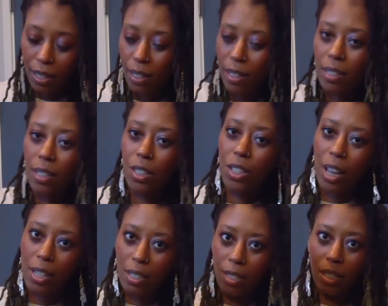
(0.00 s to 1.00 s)

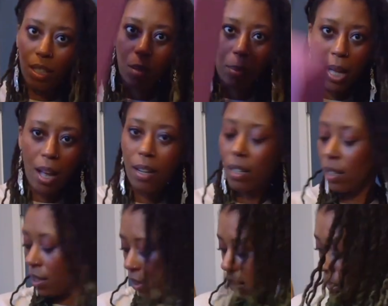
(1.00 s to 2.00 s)
suggest a block
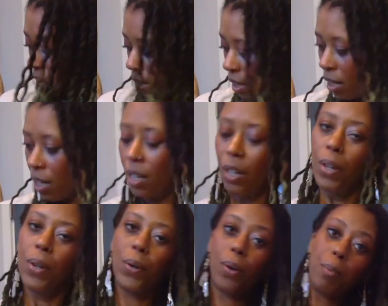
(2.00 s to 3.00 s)

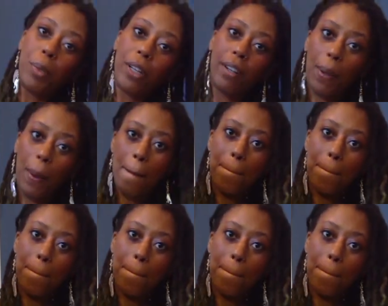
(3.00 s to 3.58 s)
or a book.